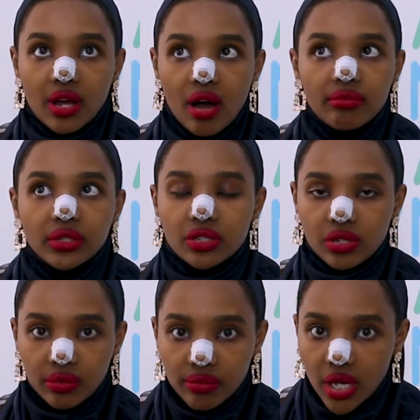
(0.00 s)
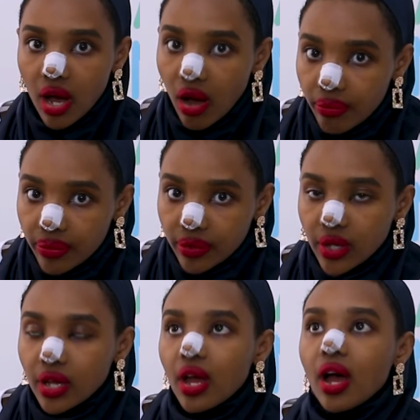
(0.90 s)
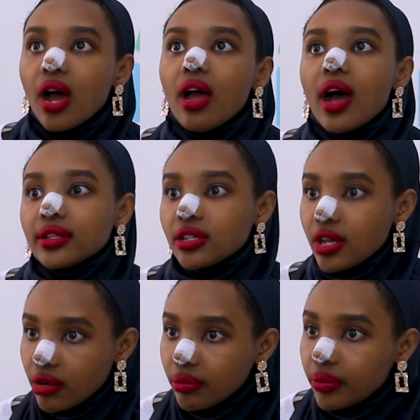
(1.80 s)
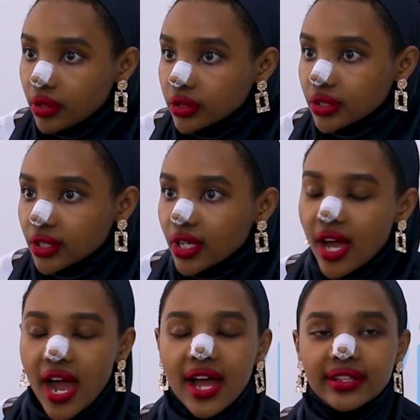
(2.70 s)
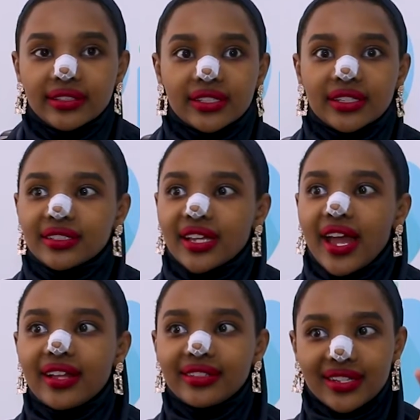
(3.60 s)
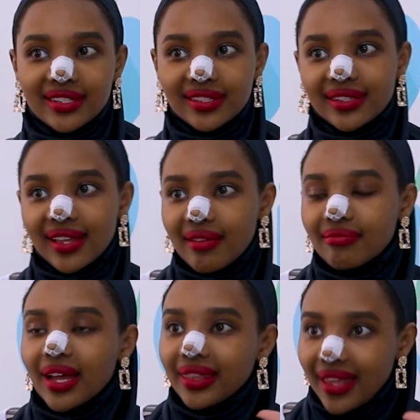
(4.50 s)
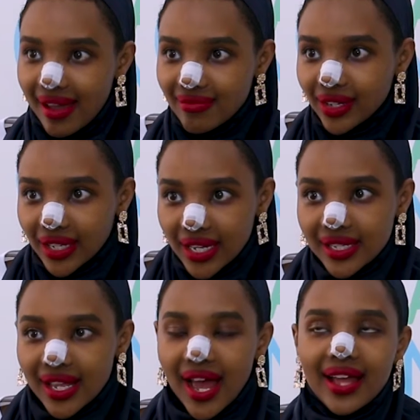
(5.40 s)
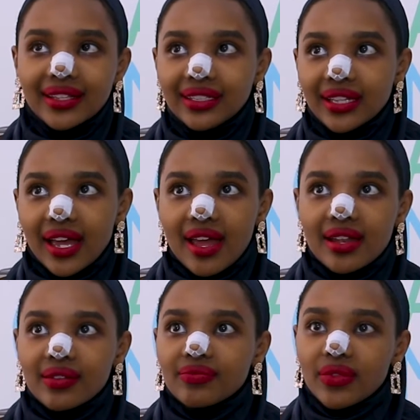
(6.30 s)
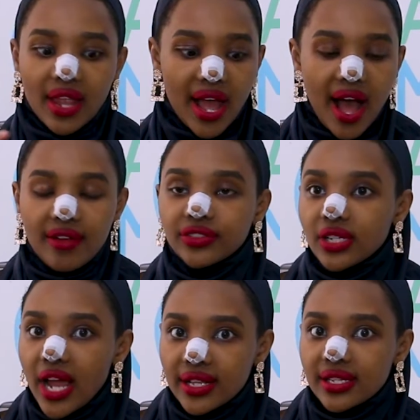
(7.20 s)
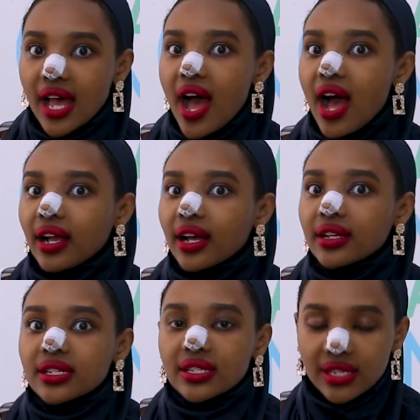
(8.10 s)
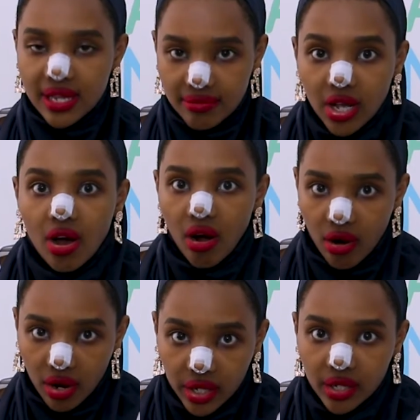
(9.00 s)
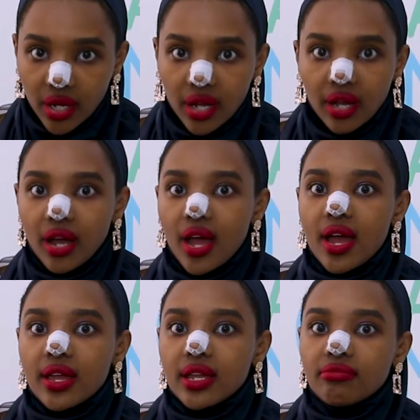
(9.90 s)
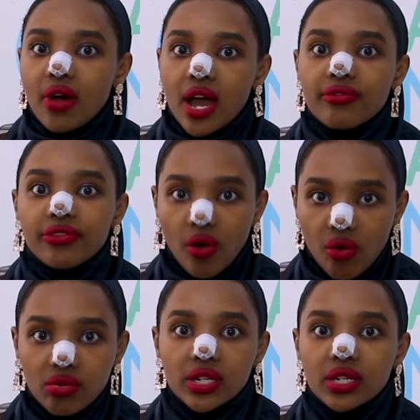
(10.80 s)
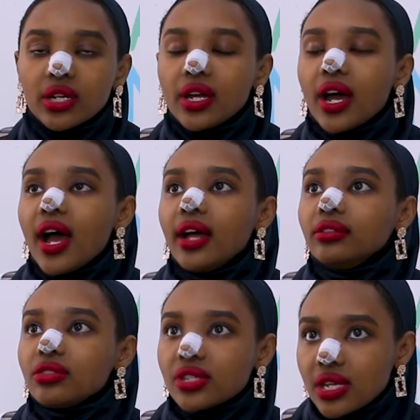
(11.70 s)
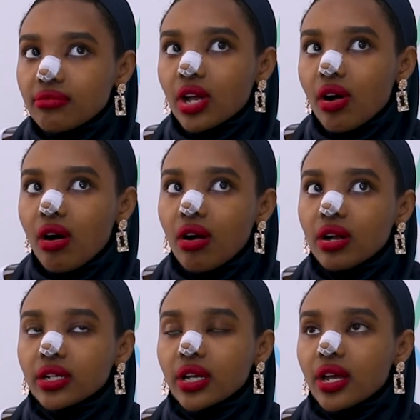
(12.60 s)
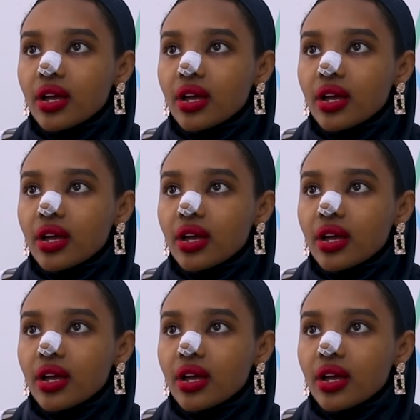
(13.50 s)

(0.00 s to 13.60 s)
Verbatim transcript: come and took me up at the airport, and they had this my name on it, and then after that I got a SIM card in my phone, and the SIM card